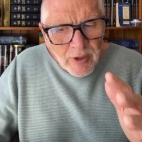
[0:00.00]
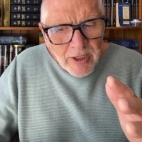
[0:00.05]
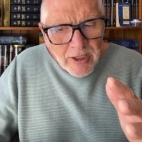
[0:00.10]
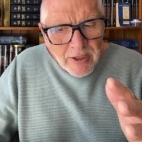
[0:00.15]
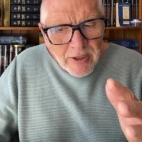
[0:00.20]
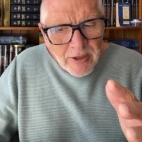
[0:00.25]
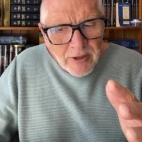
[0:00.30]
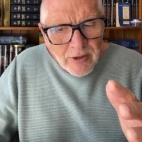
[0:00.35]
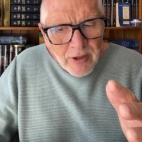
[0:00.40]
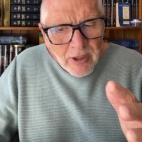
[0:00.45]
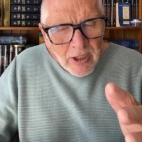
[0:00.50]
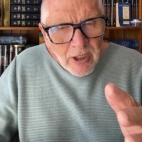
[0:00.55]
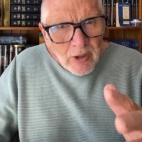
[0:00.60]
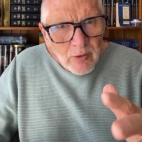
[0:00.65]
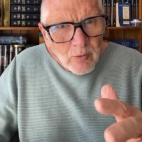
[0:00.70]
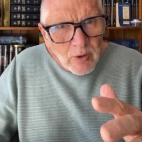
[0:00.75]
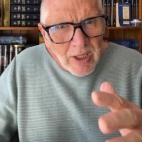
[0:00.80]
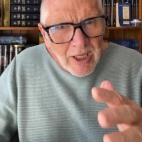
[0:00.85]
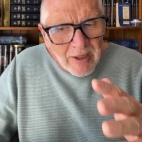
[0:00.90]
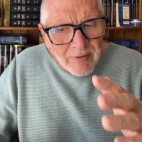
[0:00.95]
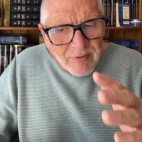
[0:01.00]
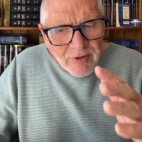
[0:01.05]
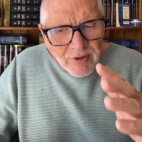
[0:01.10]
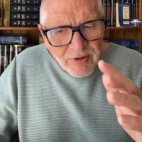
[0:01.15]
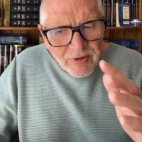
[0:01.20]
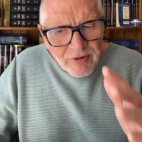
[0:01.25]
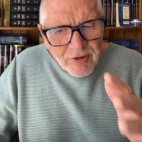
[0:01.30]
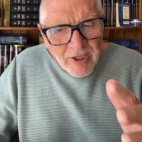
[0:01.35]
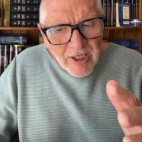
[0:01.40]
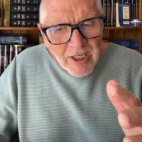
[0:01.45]
then the overflow
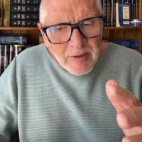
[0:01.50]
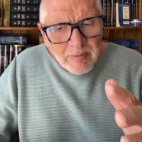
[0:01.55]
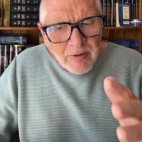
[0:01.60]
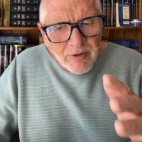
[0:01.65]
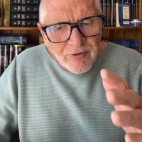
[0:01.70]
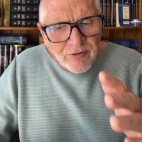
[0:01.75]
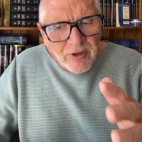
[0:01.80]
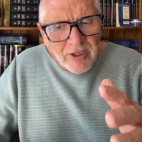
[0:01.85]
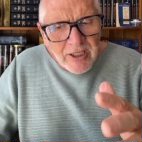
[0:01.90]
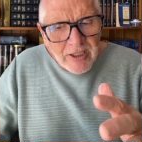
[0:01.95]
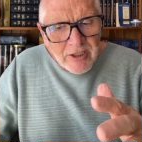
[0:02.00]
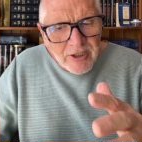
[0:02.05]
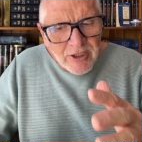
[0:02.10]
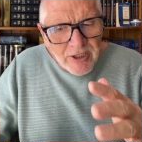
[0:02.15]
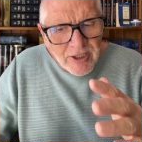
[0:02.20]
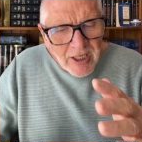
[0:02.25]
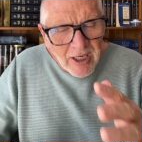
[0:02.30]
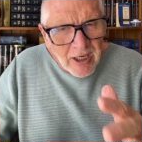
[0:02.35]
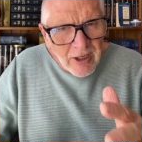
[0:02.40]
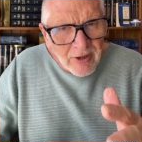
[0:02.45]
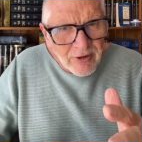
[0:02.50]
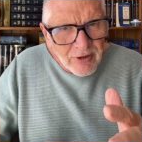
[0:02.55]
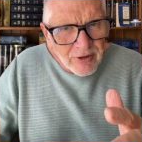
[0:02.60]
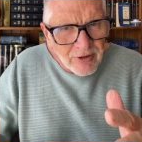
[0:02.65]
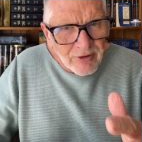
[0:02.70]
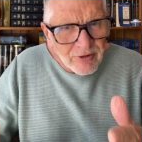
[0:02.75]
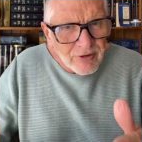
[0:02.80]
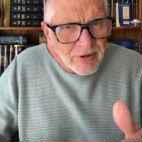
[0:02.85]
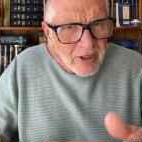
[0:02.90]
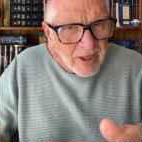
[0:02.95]
generated will have
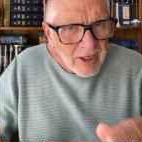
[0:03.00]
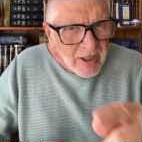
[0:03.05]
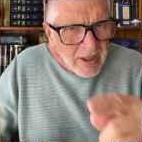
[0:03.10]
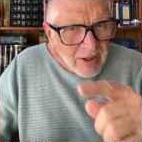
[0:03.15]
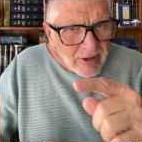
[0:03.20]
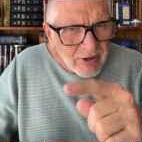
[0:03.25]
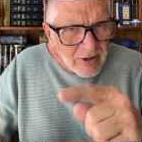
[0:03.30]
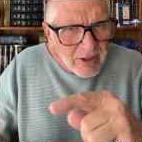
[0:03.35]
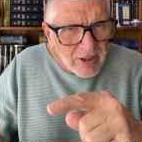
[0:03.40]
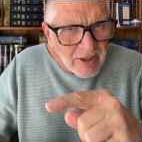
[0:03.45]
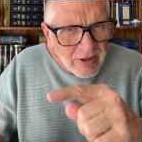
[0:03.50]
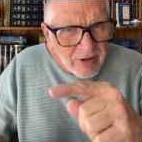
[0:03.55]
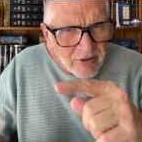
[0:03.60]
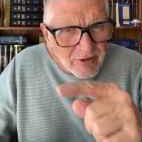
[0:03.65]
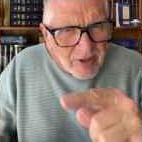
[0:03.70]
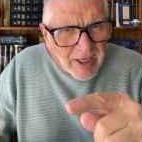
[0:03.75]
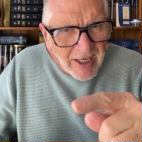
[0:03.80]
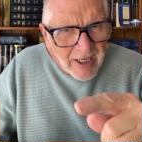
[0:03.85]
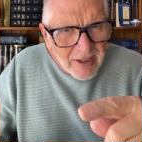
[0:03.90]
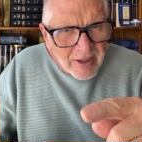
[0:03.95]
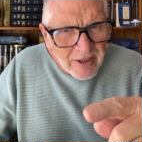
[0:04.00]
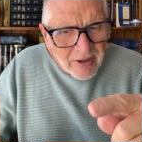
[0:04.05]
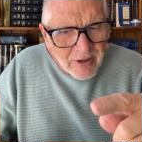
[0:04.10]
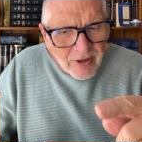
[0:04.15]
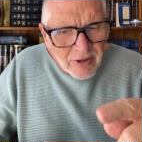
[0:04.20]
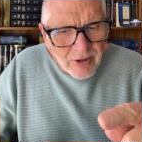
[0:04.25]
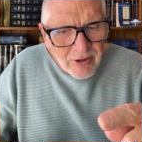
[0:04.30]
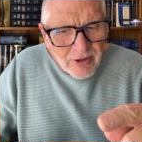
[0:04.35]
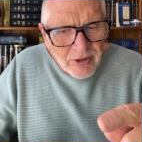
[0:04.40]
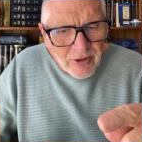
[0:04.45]
the same effect in
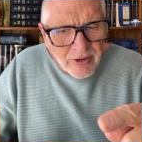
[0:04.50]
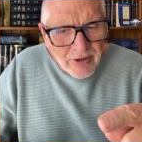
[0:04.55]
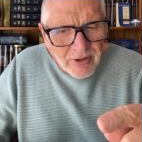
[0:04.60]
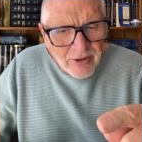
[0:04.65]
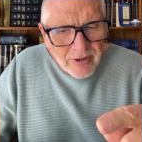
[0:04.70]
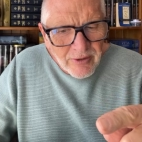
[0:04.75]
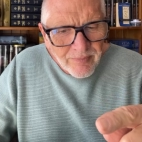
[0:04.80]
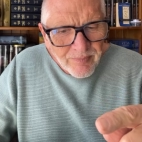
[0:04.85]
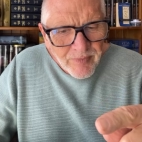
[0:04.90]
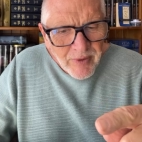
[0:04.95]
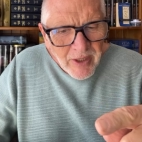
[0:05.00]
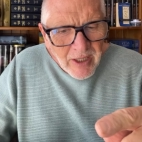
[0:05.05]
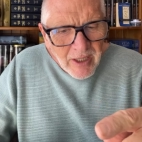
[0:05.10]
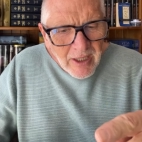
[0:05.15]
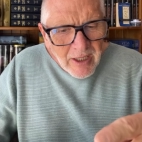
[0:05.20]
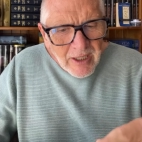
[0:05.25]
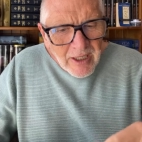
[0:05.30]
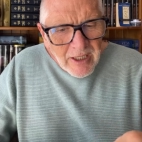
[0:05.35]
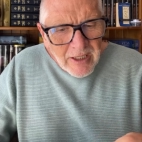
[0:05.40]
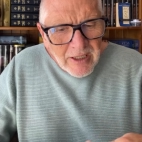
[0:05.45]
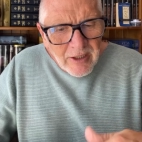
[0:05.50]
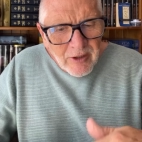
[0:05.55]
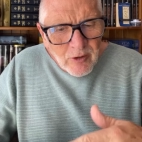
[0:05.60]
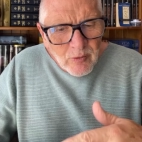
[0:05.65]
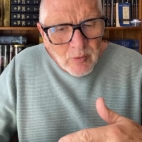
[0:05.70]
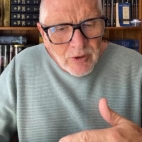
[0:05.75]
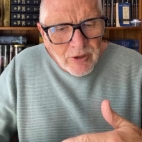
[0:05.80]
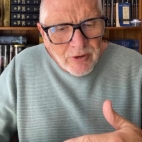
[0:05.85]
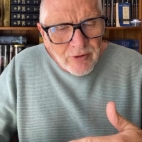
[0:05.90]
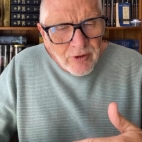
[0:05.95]
others that it has had
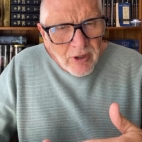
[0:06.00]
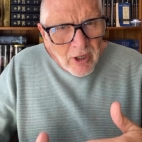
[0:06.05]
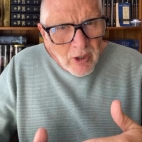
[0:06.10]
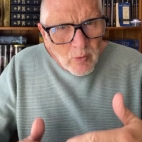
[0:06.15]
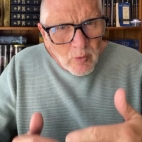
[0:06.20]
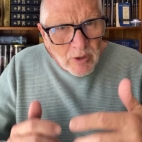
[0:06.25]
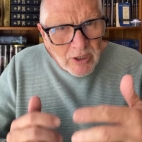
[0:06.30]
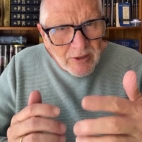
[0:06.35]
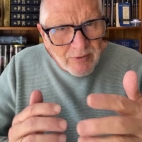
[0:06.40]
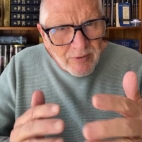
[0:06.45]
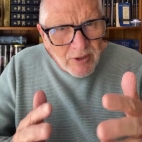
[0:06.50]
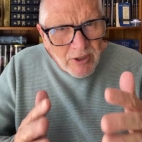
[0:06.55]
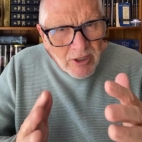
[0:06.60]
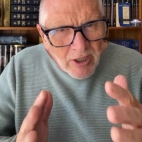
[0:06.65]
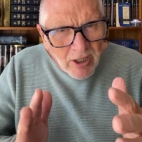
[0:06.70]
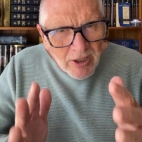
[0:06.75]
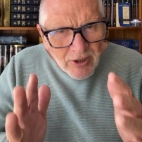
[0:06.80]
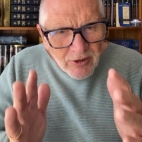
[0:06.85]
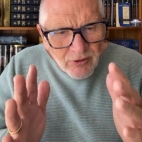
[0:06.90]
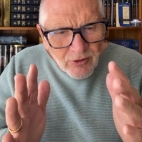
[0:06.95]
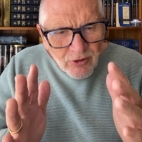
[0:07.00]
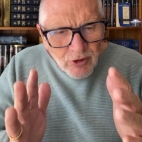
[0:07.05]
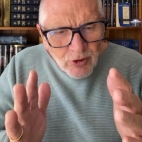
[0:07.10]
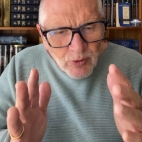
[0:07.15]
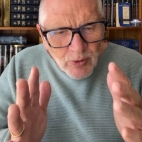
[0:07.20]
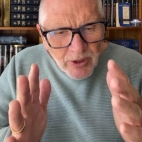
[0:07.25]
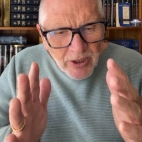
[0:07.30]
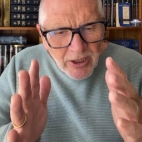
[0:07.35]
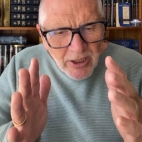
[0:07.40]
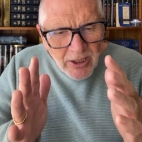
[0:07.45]
in her. In
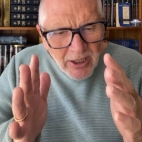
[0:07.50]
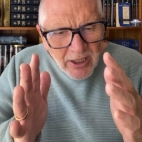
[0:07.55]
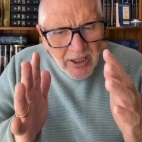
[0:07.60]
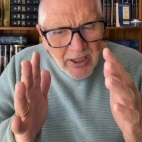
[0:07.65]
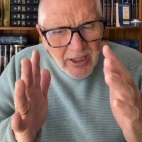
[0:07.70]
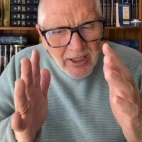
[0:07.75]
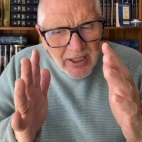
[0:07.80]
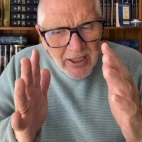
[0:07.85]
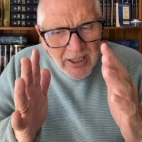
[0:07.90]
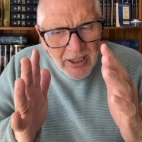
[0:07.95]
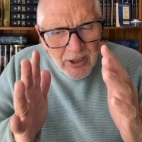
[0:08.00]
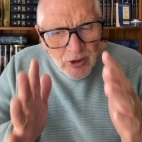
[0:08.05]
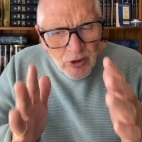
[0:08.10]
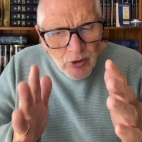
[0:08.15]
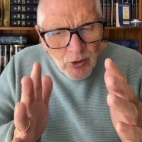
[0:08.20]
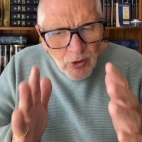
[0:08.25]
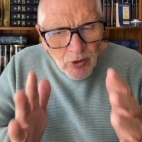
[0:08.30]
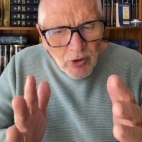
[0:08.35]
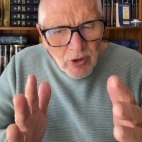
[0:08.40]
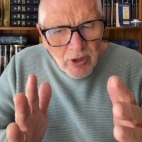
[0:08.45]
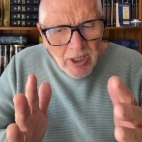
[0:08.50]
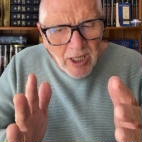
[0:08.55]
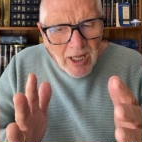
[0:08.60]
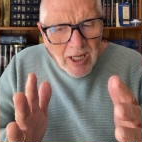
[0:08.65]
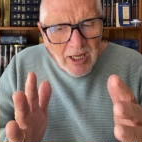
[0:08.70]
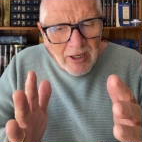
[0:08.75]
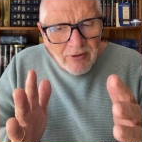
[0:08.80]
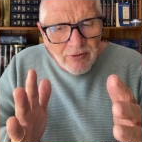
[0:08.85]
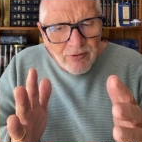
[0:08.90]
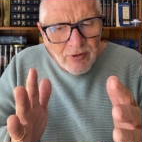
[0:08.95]
other words, whatever God is
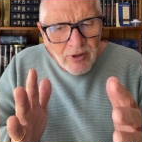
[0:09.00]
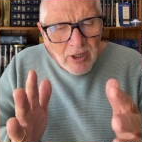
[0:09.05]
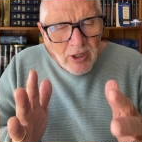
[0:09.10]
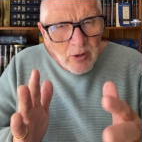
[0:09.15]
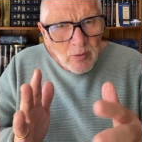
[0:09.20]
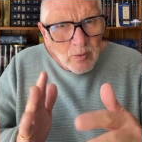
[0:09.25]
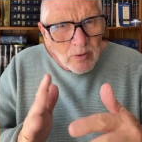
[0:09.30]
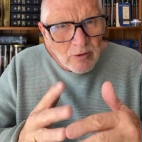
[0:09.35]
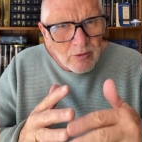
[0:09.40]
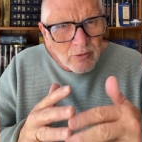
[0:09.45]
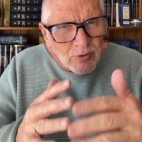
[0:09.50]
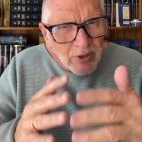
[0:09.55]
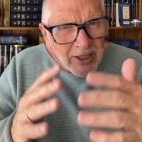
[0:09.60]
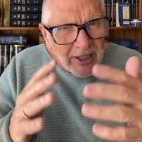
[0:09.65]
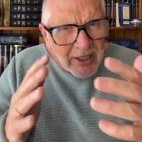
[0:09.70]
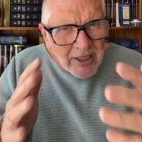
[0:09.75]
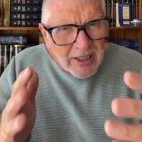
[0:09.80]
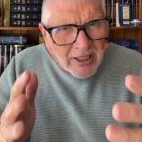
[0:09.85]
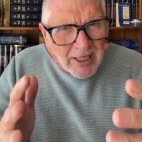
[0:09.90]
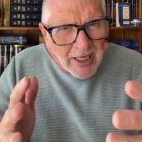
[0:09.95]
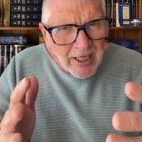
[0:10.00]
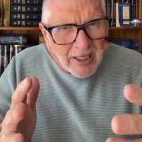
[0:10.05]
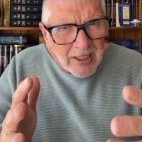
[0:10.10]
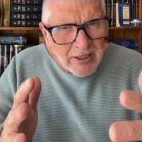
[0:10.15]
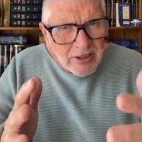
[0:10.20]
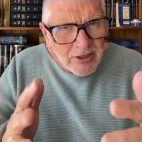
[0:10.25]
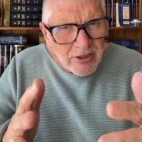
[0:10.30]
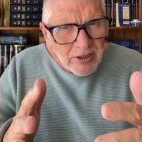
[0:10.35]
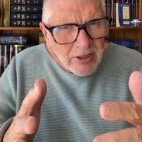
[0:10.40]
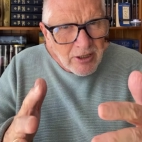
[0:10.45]
doing in your
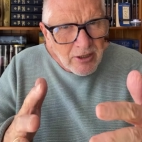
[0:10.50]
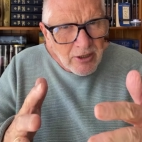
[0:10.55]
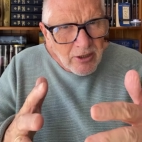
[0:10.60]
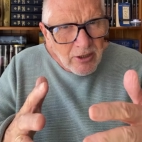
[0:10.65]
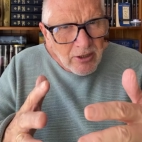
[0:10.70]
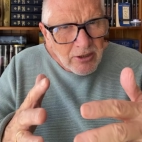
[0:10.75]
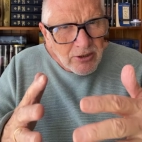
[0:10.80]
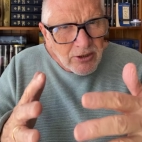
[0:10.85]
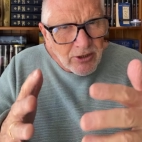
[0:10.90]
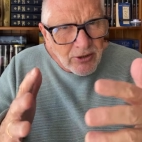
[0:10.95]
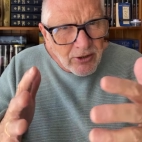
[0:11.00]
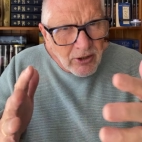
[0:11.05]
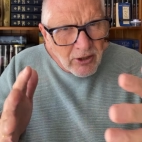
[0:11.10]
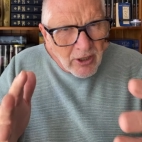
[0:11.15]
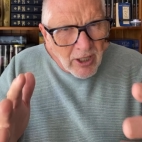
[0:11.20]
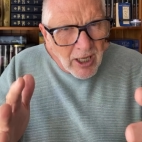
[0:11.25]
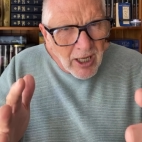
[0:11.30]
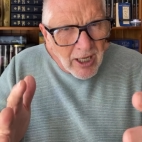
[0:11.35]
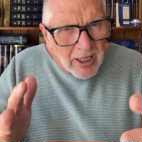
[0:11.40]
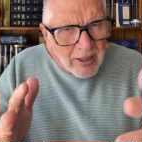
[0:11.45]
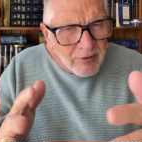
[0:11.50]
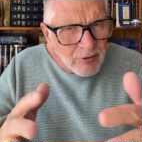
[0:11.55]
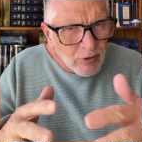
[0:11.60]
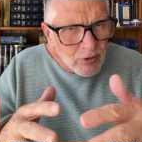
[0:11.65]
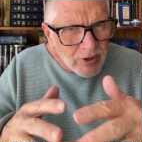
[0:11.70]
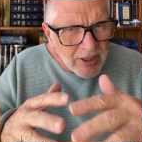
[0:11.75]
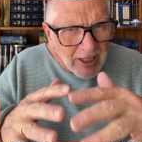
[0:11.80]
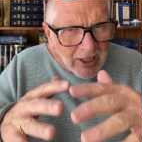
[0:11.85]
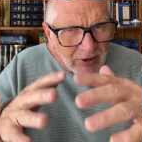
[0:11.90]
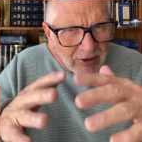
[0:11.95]
life, will radiate